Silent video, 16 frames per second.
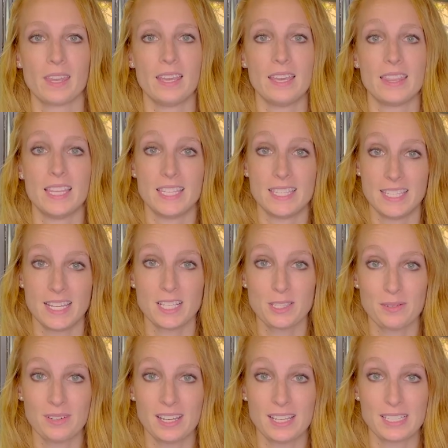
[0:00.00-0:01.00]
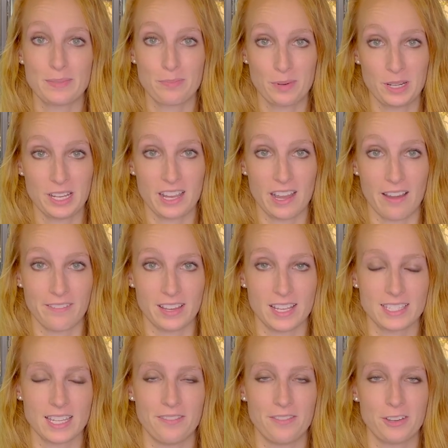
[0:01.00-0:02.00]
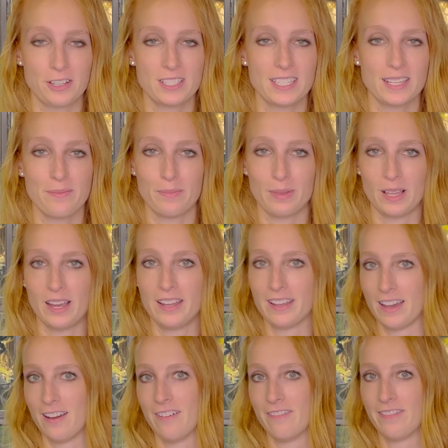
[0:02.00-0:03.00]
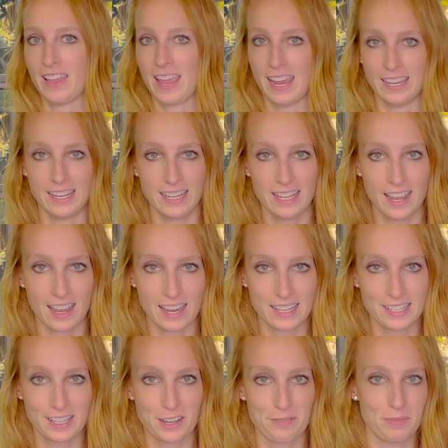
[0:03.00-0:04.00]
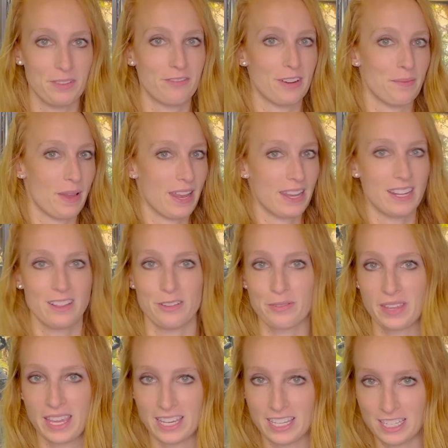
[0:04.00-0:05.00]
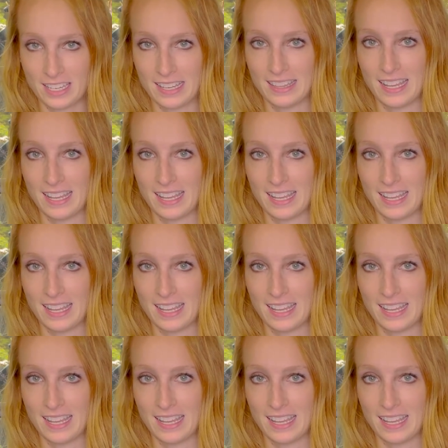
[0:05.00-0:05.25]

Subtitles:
This next one is pretty obvious. If you're seeing blood of any kind coming from any location,